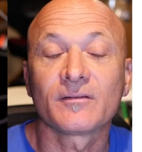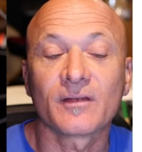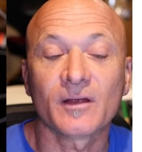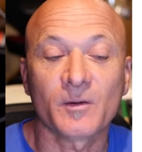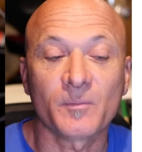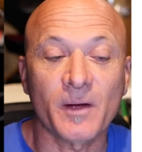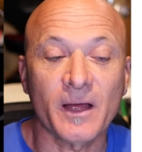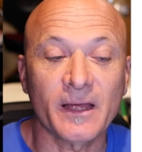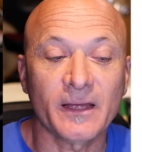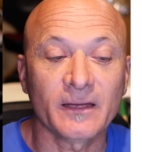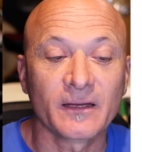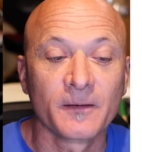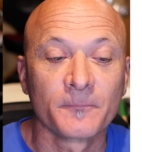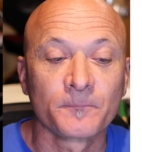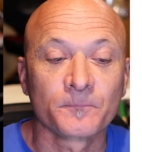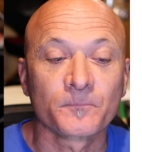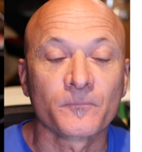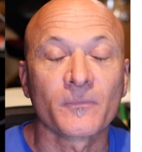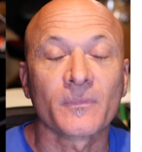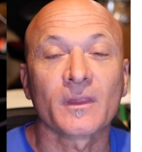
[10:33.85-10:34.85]
thereby
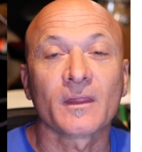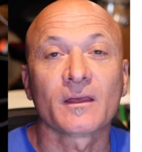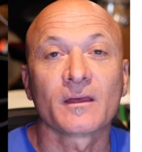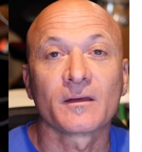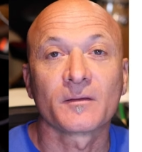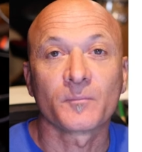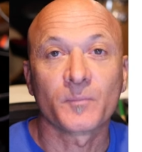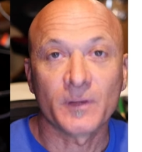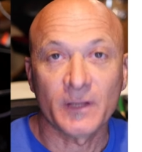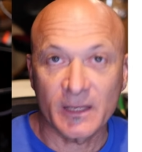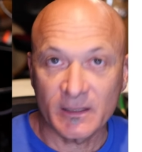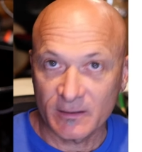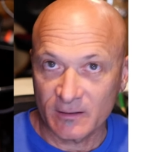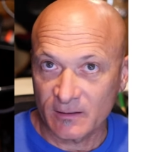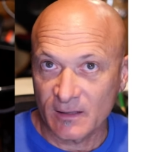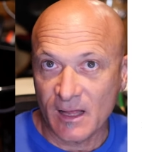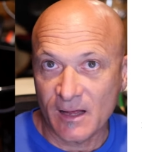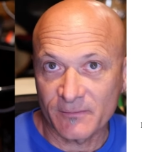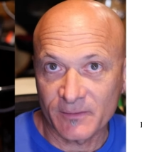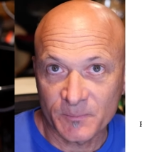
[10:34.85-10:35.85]
play the
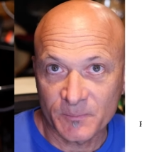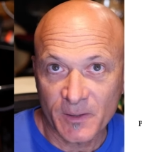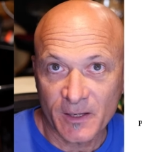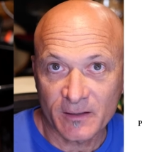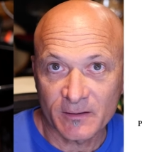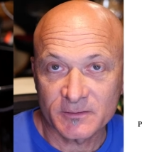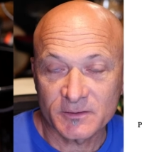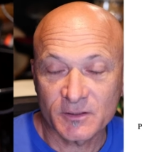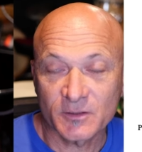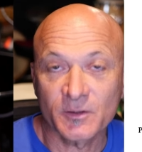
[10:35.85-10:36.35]
clave pattern.